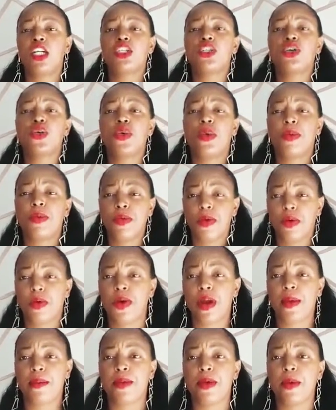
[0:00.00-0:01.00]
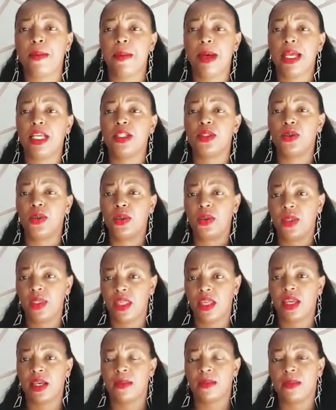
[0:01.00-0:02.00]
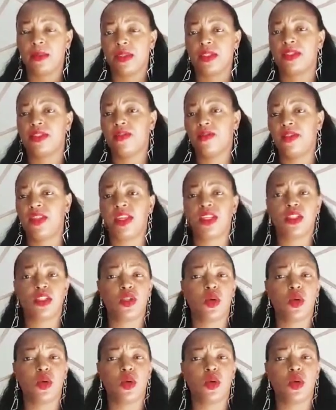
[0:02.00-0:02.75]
to reprogram your mind to think positive things.